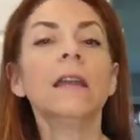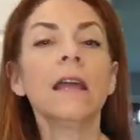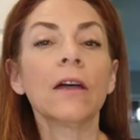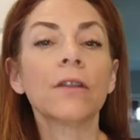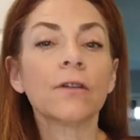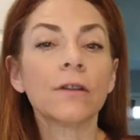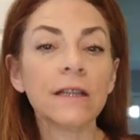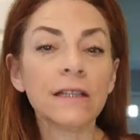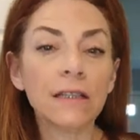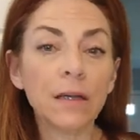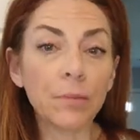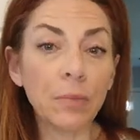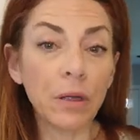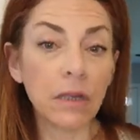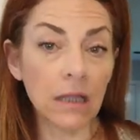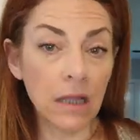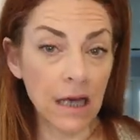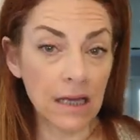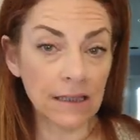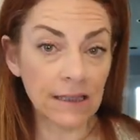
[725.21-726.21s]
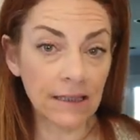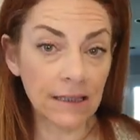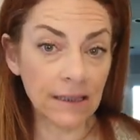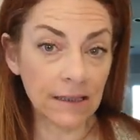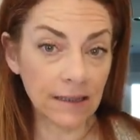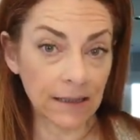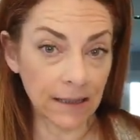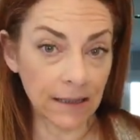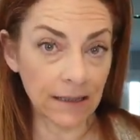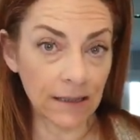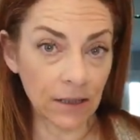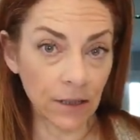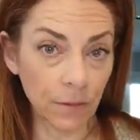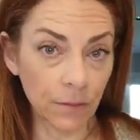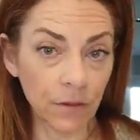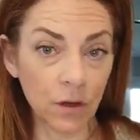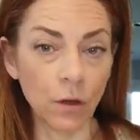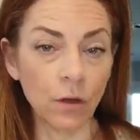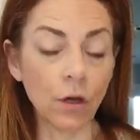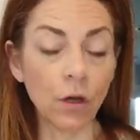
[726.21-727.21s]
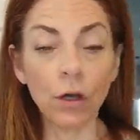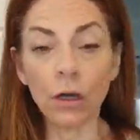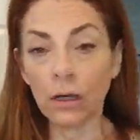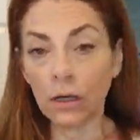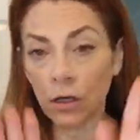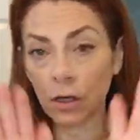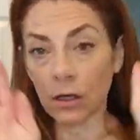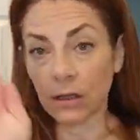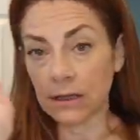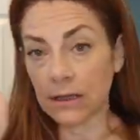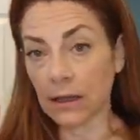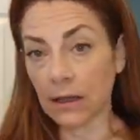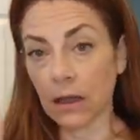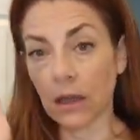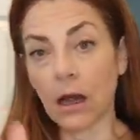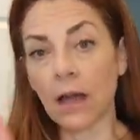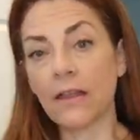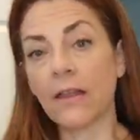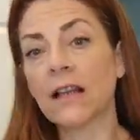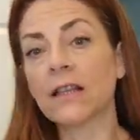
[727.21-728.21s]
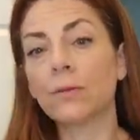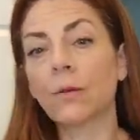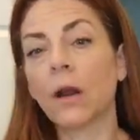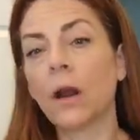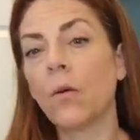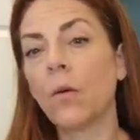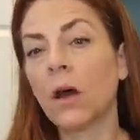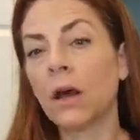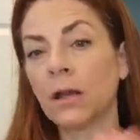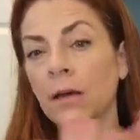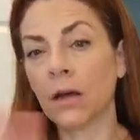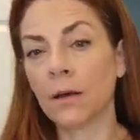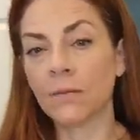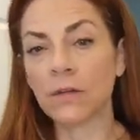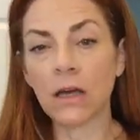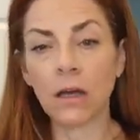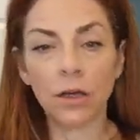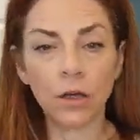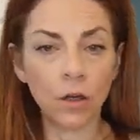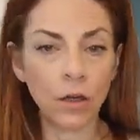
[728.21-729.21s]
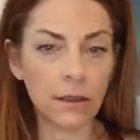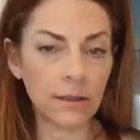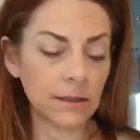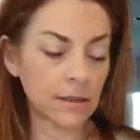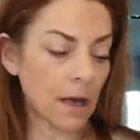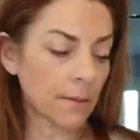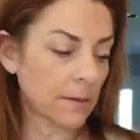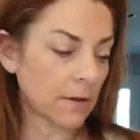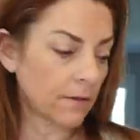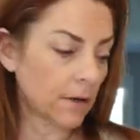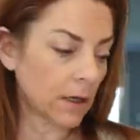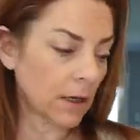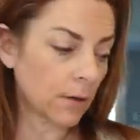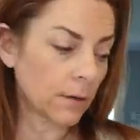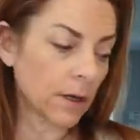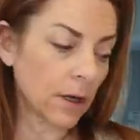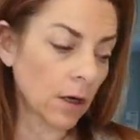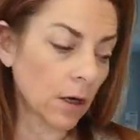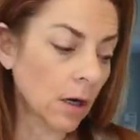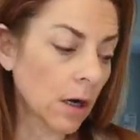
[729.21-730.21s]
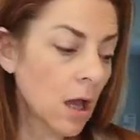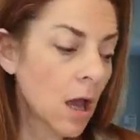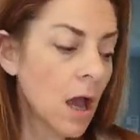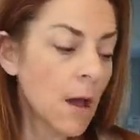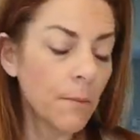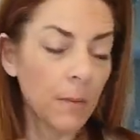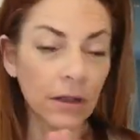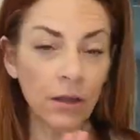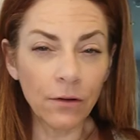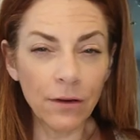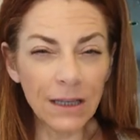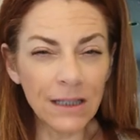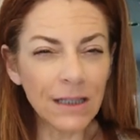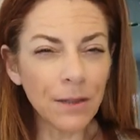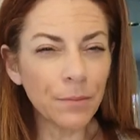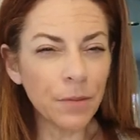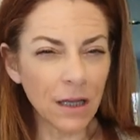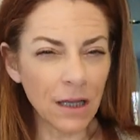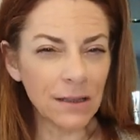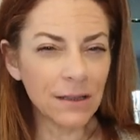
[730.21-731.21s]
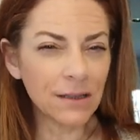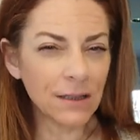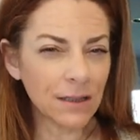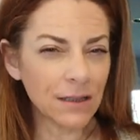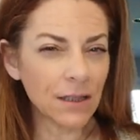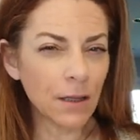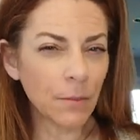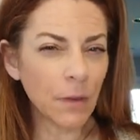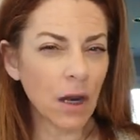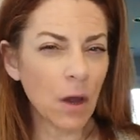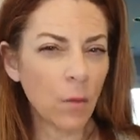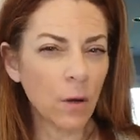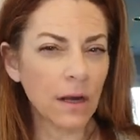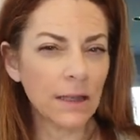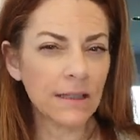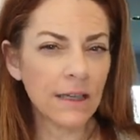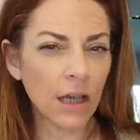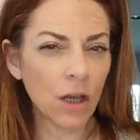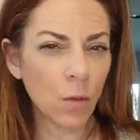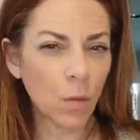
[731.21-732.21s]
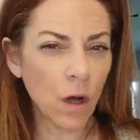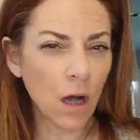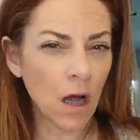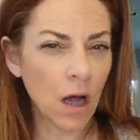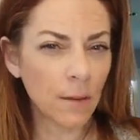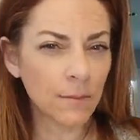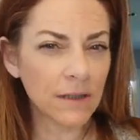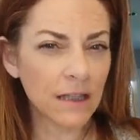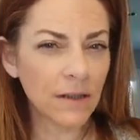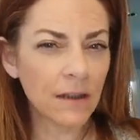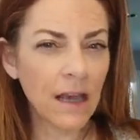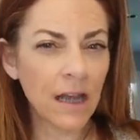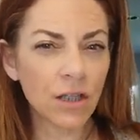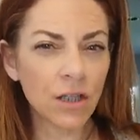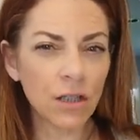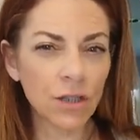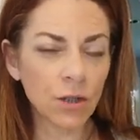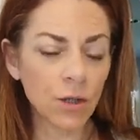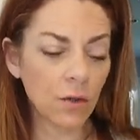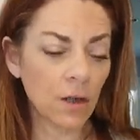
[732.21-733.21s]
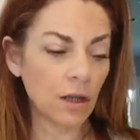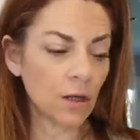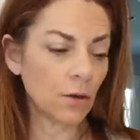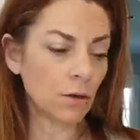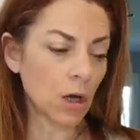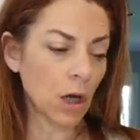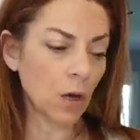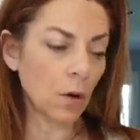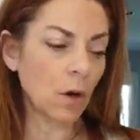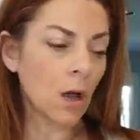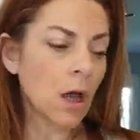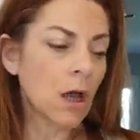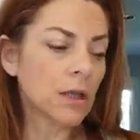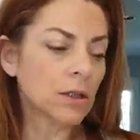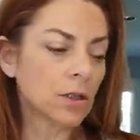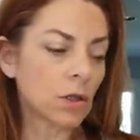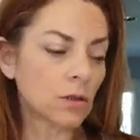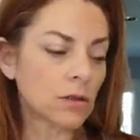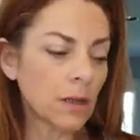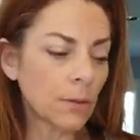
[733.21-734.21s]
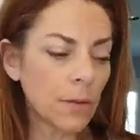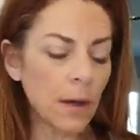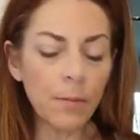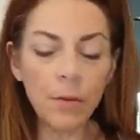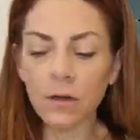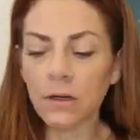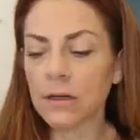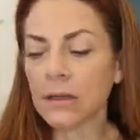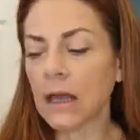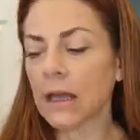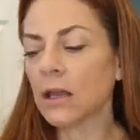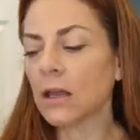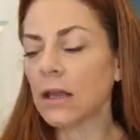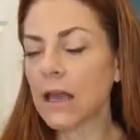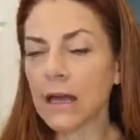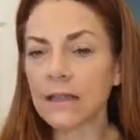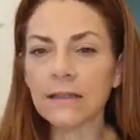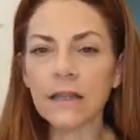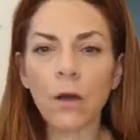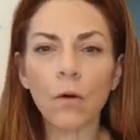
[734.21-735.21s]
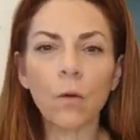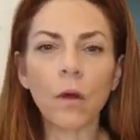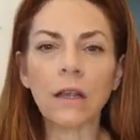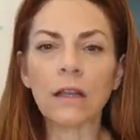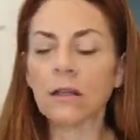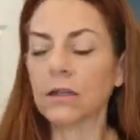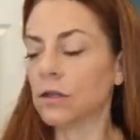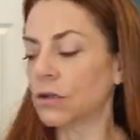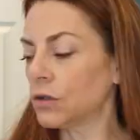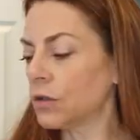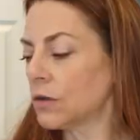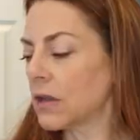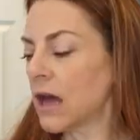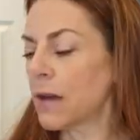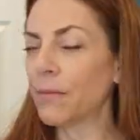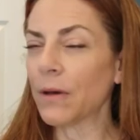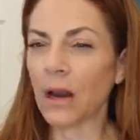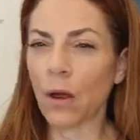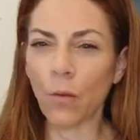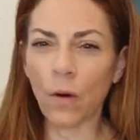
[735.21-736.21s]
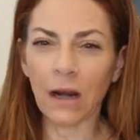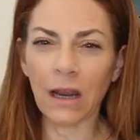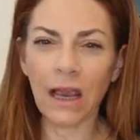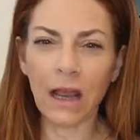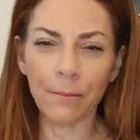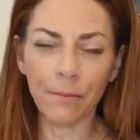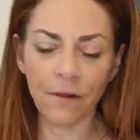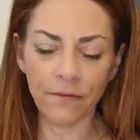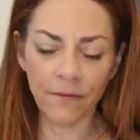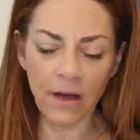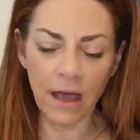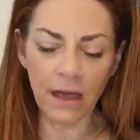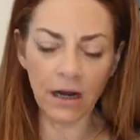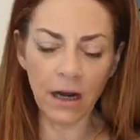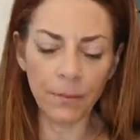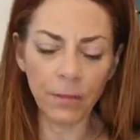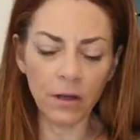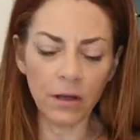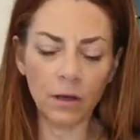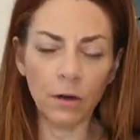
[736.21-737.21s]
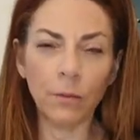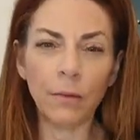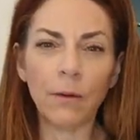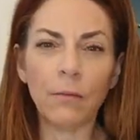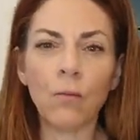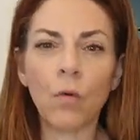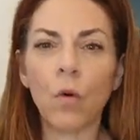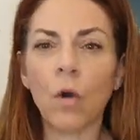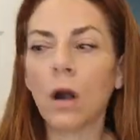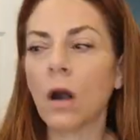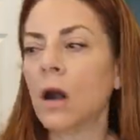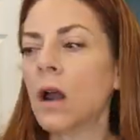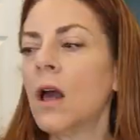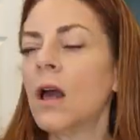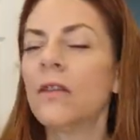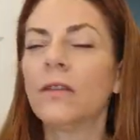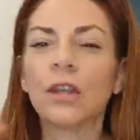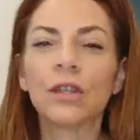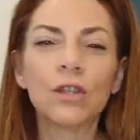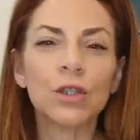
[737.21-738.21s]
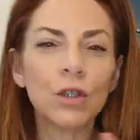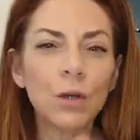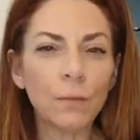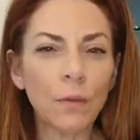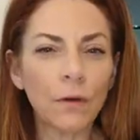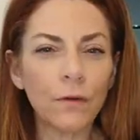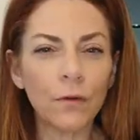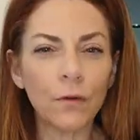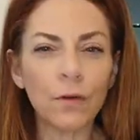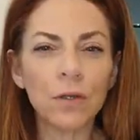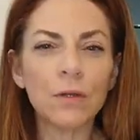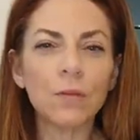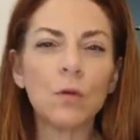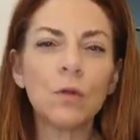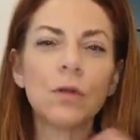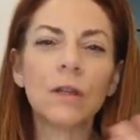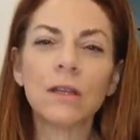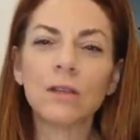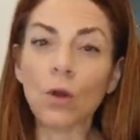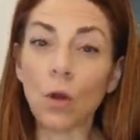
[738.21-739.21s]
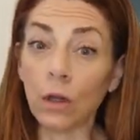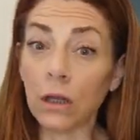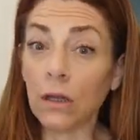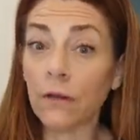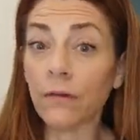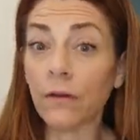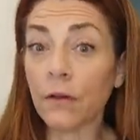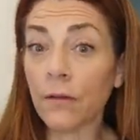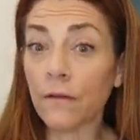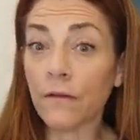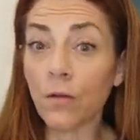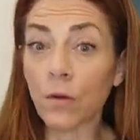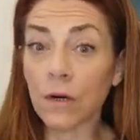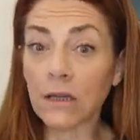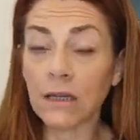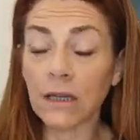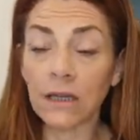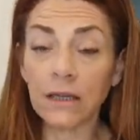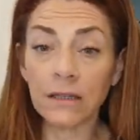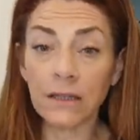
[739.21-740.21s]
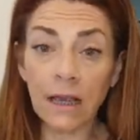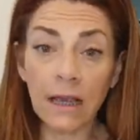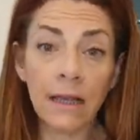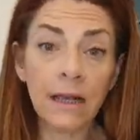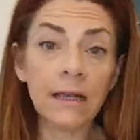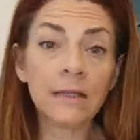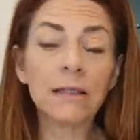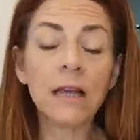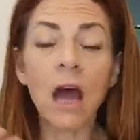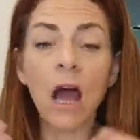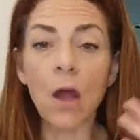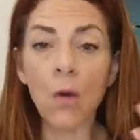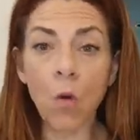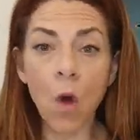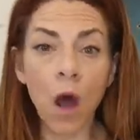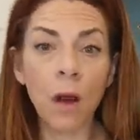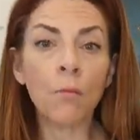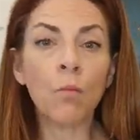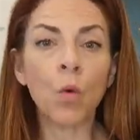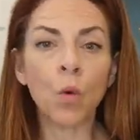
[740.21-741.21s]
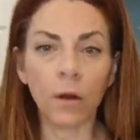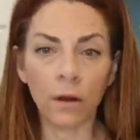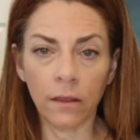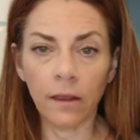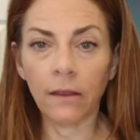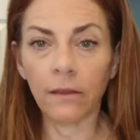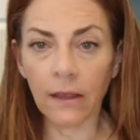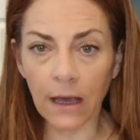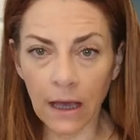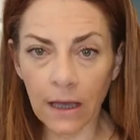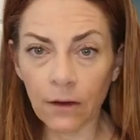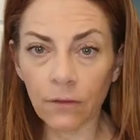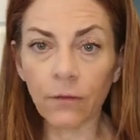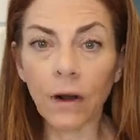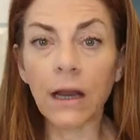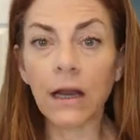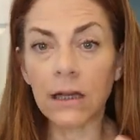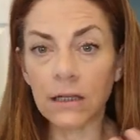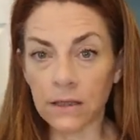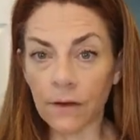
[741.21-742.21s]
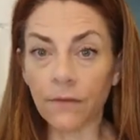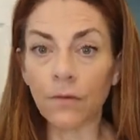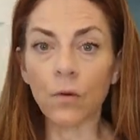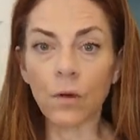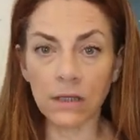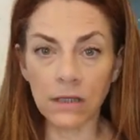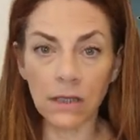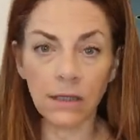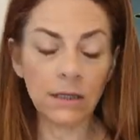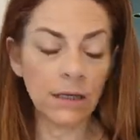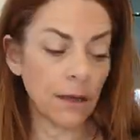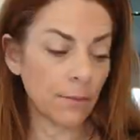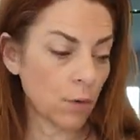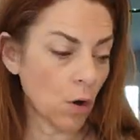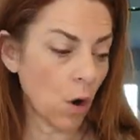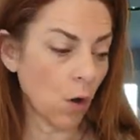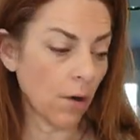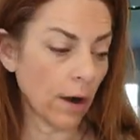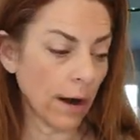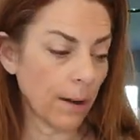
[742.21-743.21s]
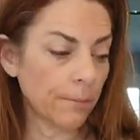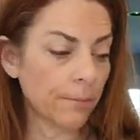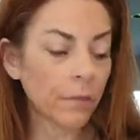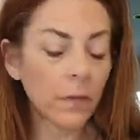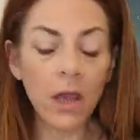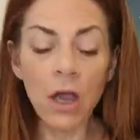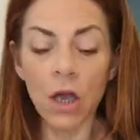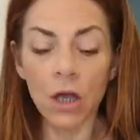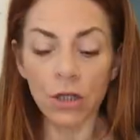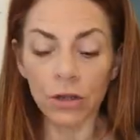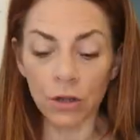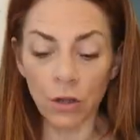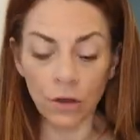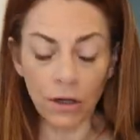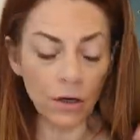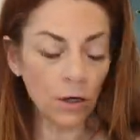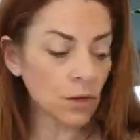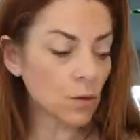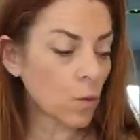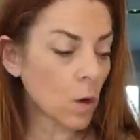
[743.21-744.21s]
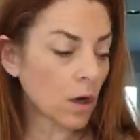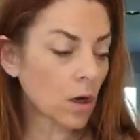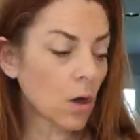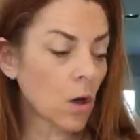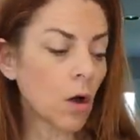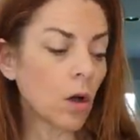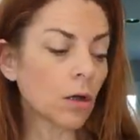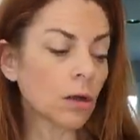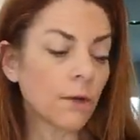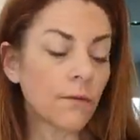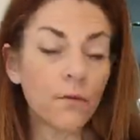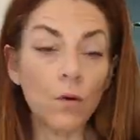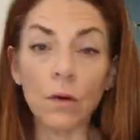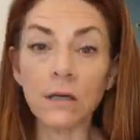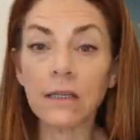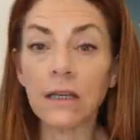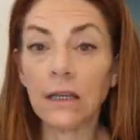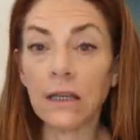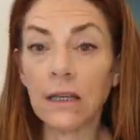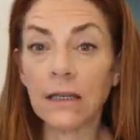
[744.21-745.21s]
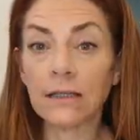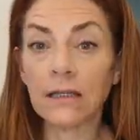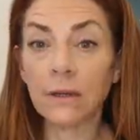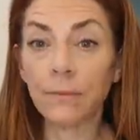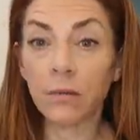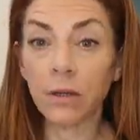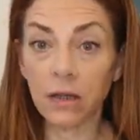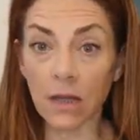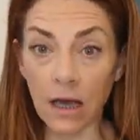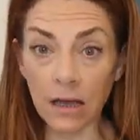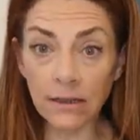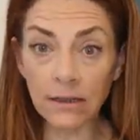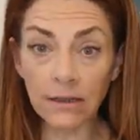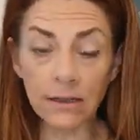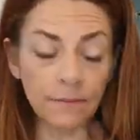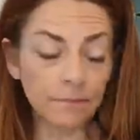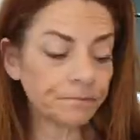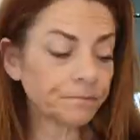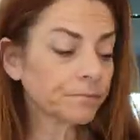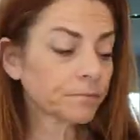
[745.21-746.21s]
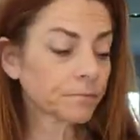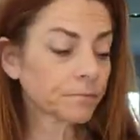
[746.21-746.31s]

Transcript: Now there is a plus system. So you can you can say like that's what I want. I'm done. You can stop the video here. But there is a plus system and I want to tell you what comes in that just so that you know. So some people are like, "Yes, I will do that, but I want to amplify it up a little bit more. The superfood smoothies only for the 14 days. I want more than that, right? It's a 14-day program." So there's one called the 14 Easy Plus.